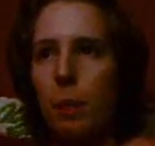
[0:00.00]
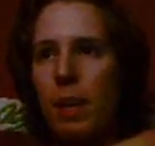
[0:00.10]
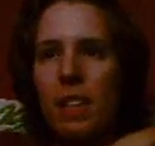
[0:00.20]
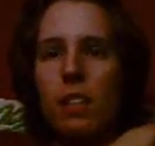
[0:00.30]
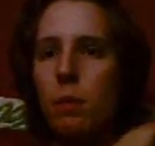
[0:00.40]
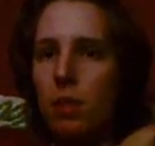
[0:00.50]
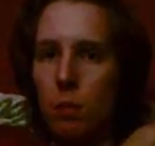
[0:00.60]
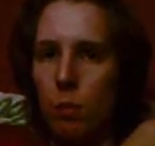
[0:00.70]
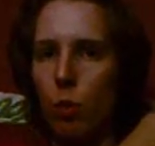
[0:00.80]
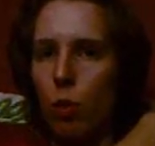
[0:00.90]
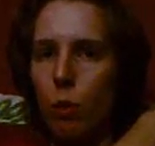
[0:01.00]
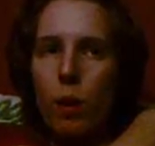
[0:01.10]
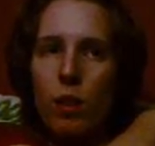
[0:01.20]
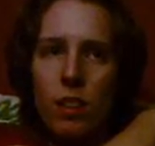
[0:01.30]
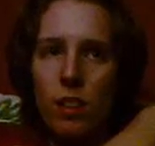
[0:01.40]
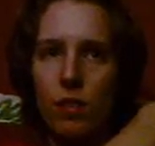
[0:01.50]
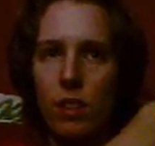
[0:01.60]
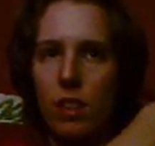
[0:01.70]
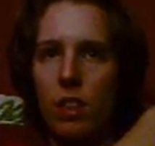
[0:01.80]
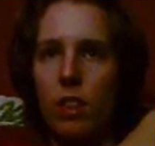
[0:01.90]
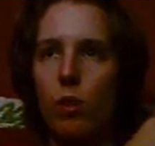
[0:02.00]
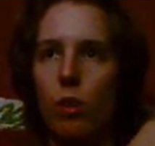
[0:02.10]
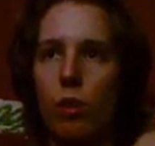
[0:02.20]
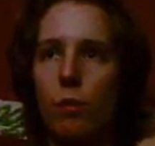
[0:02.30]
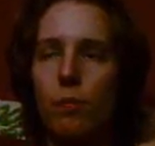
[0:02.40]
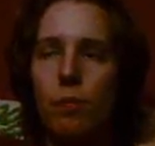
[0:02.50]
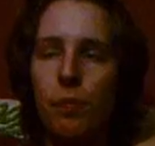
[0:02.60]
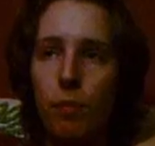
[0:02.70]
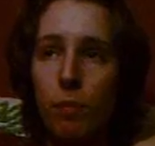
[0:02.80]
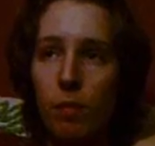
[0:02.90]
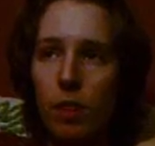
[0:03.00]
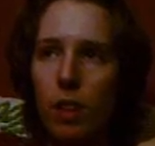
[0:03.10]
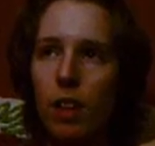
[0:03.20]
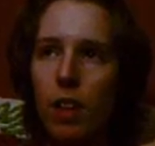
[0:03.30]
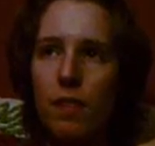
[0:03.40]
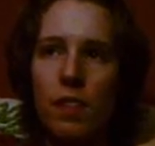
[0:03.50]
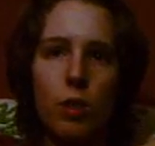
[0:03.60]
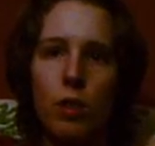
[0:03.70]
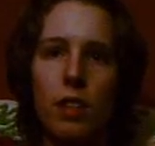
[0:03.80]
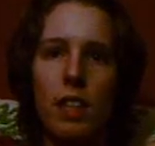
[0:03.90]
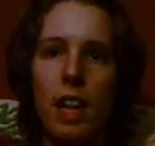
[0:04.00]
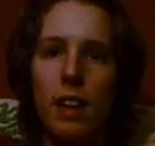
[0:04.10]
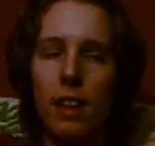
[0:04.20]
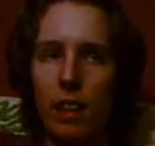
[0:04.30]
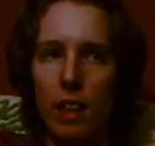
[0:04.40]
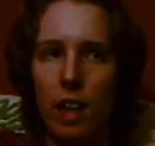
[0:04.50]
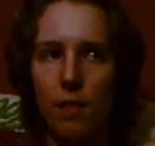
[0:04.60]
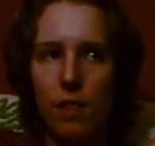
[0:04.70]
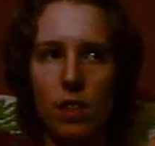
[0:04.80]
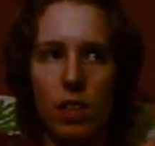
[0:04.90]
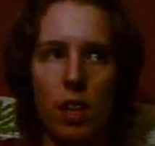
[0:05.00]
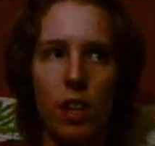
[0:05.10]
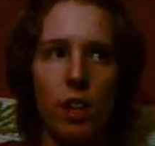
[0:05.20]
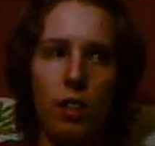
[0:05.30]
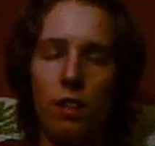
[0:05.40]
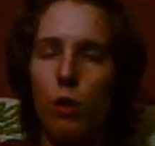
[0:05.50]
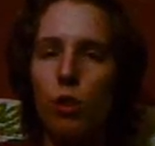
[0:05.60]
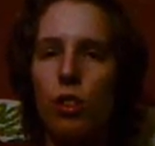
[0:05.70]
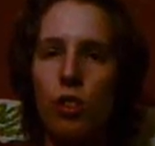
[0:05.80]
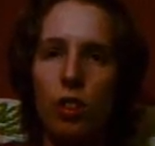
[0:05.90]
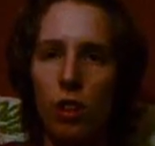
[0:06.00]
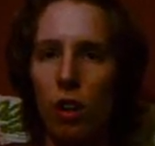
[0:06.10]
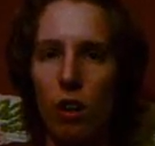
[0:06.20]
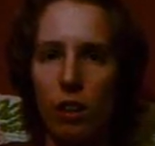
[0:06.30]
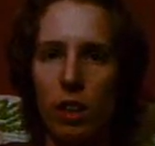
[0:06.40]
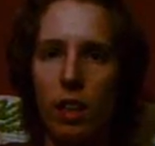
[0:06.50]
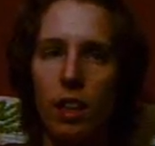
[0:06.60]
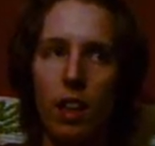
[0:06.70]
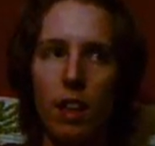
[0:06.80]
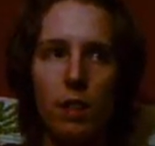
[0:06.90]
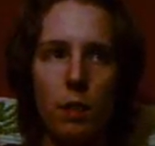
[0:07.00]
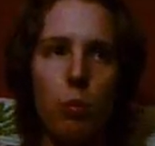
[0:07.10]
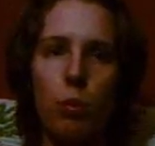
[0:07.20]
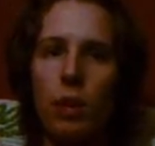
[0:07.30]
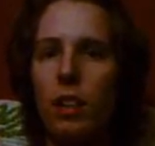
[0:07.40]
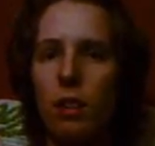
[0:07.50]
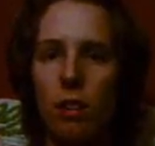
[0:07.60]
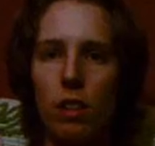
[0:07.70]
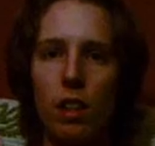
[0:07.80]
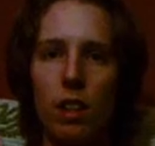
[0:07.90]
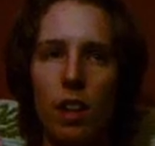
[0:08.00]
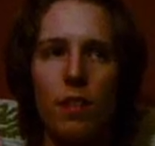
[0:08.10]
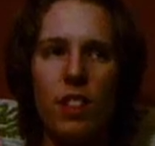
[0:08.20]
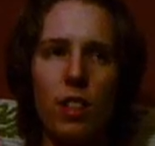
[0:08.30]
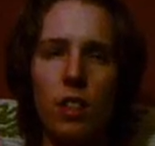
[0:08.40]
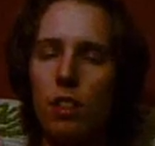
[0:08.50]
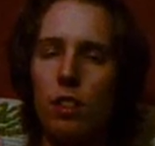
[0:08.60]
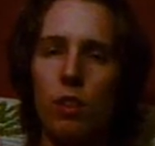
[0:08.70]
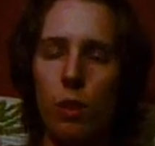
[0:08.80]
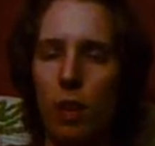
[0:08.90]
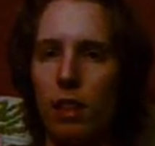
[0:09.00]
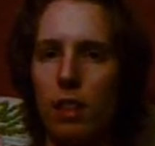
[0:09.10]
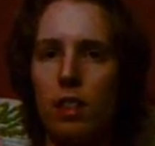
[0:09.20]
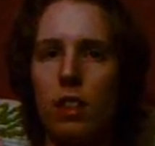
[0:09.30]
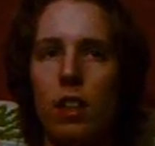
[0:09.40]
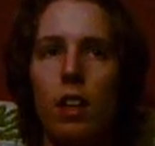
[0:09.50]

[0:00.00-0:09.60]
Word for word: pessimism or positivity or life is Christianity, life is devotion to God, life is prayer, life is Jesus Christ,